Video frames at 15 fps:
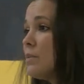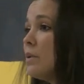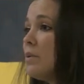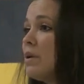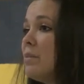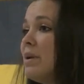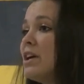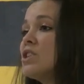and we
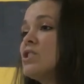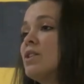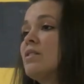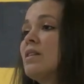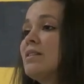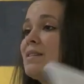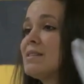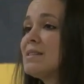want to make sure
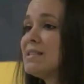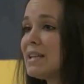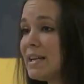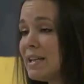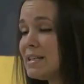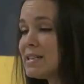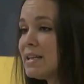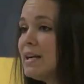that the
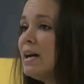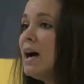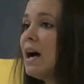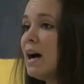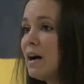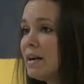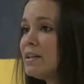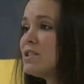state
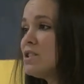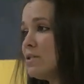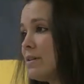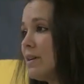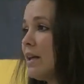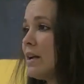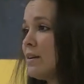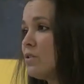uh, is
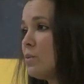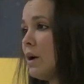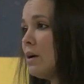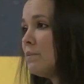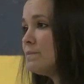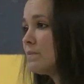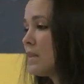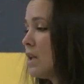doing that as well.